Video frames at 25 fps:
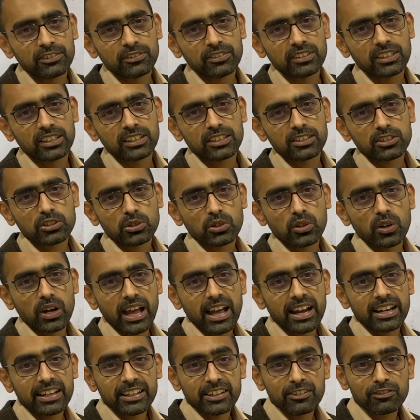
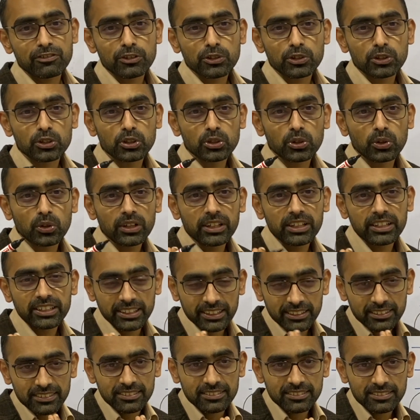And if you
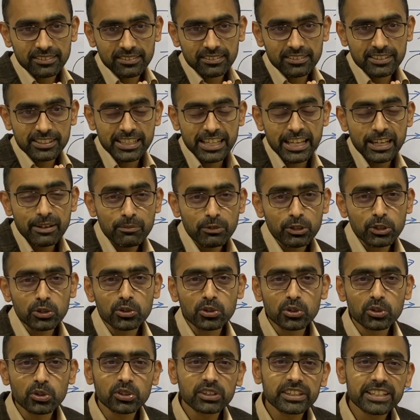don't seem to
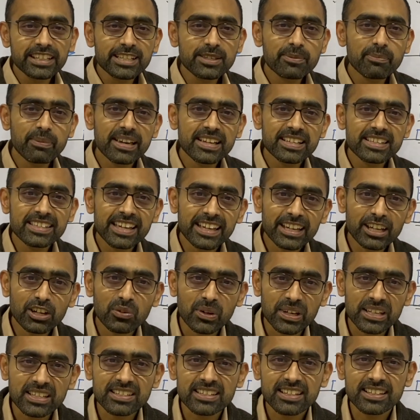know these basic
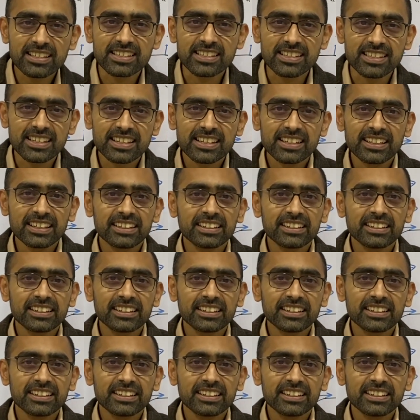questions,